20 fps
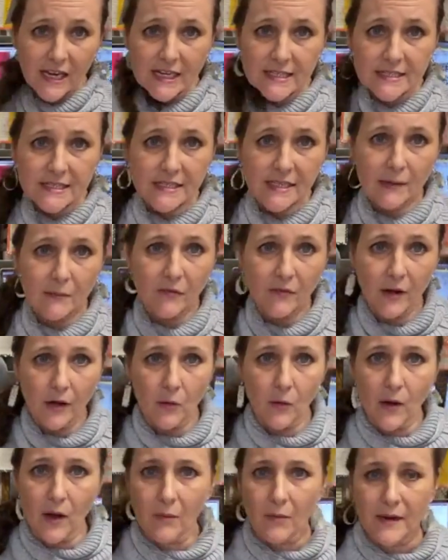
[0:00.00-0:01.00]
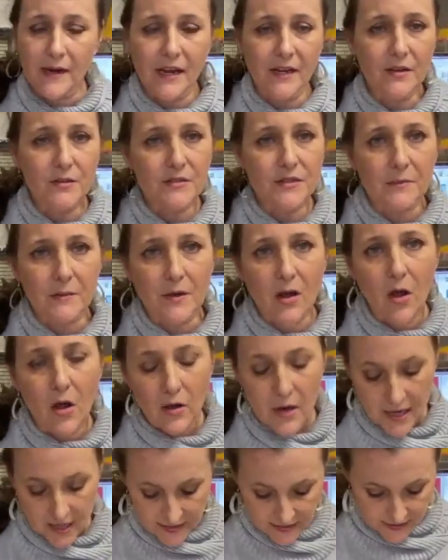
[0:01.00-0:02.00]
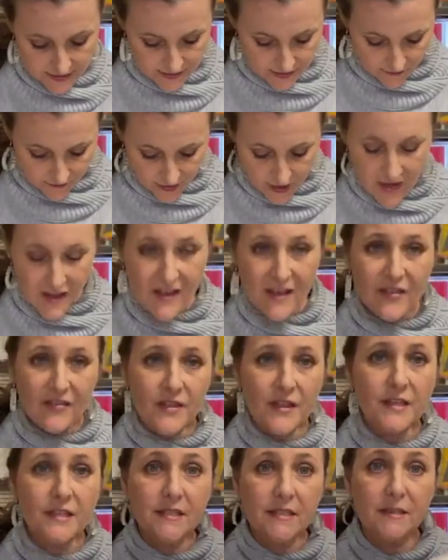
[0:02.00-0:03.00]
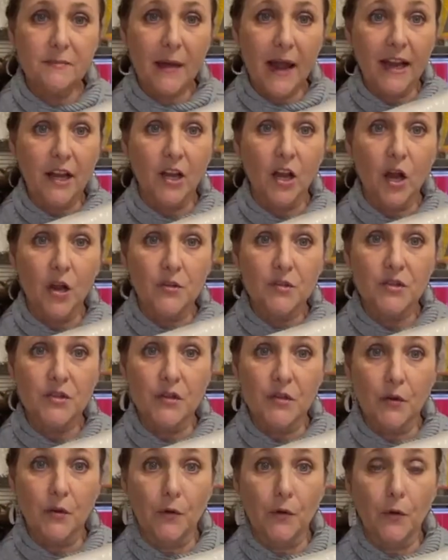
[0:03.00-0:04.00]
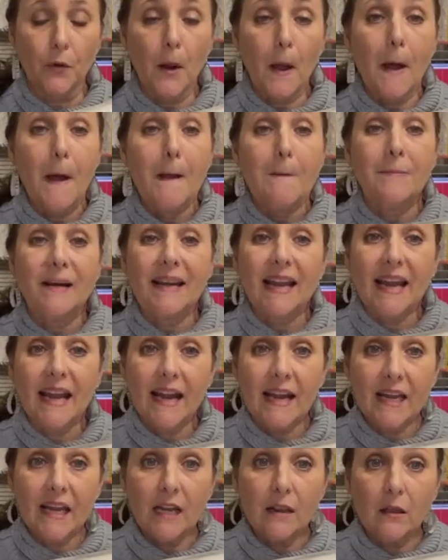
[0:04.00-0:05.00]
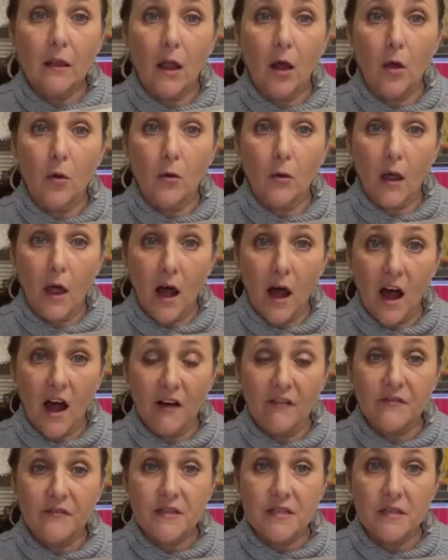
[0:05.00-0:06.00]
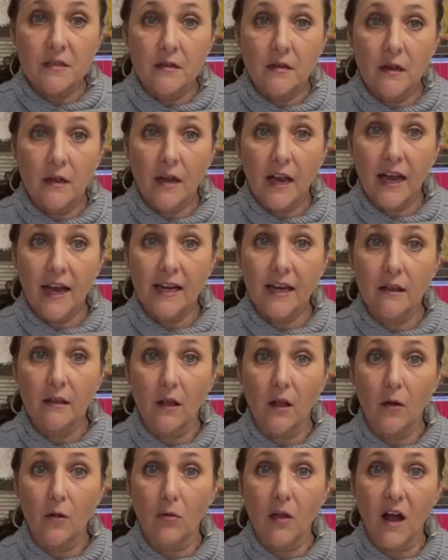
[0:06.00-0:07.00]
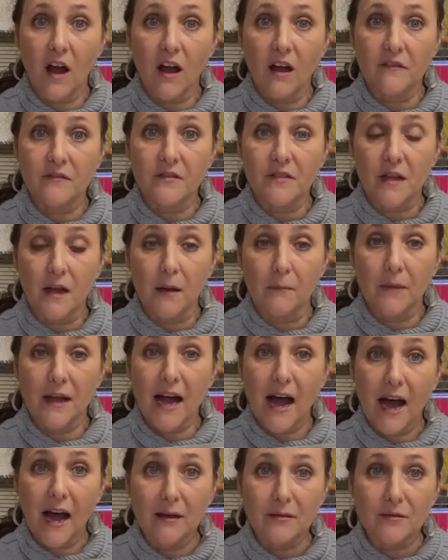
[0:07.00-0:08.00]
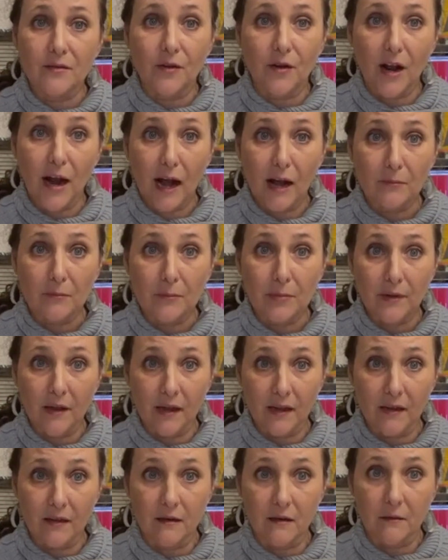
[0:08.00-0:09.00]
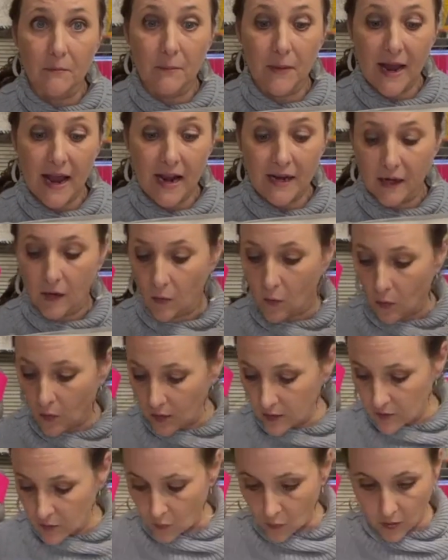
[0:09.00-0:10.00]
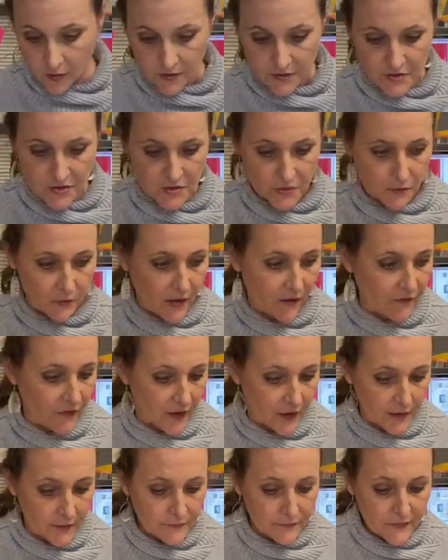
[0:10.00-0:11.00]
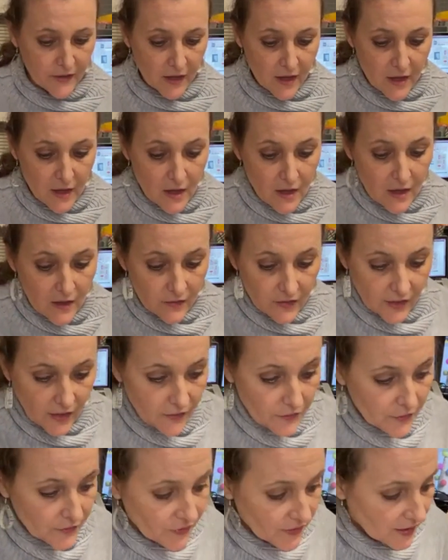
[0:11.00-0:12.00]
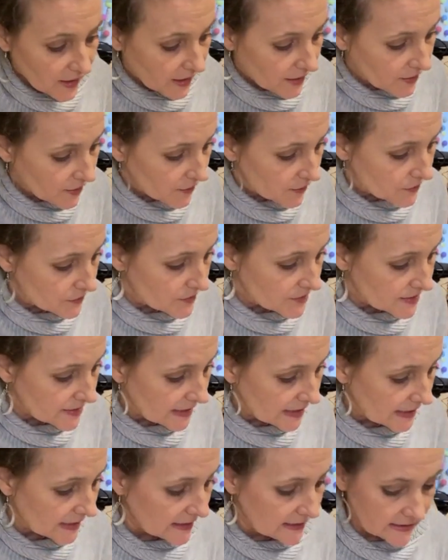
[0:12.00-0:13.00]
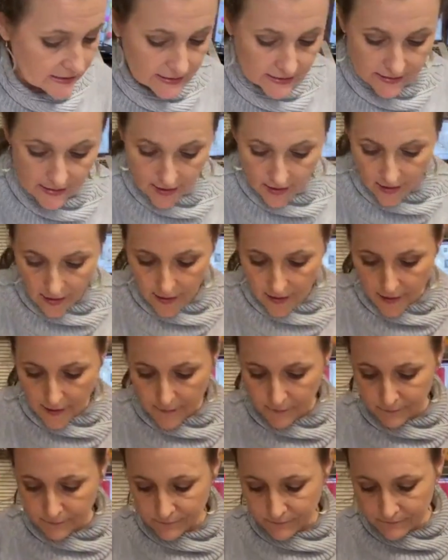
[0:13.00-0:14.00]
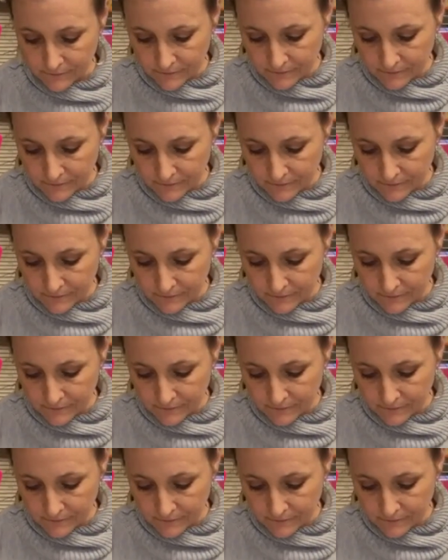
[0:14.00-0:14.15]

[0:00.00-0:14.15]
can't see them very well, but I use them in all kinds of stuff. This is my go-to, but any low loft cotton or cotton blend batting works terrific. The other thing I use is for